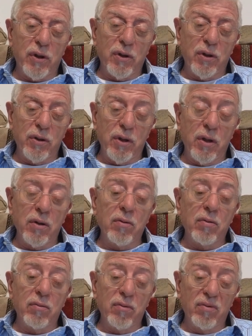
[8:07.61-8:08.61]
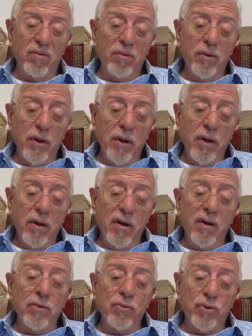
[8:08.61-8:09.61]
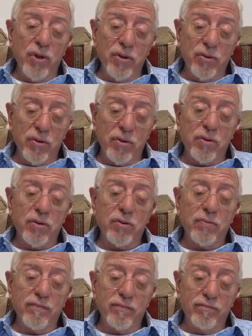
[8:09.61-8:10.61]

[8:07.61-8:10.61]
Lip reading: and in Jesus.